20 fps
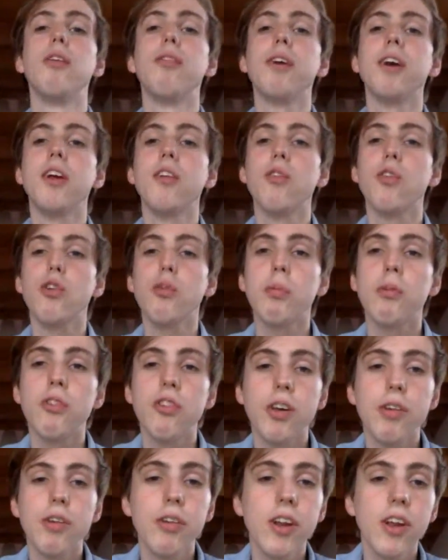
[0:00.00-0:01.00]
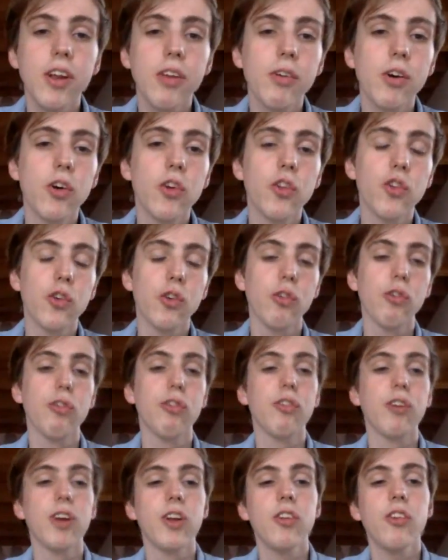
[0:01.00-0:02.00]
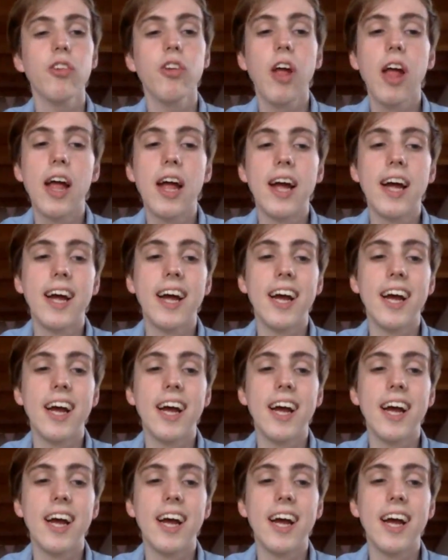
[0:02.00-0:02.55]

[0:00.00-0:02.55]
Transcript: but I think it works specifically well in terms of trends,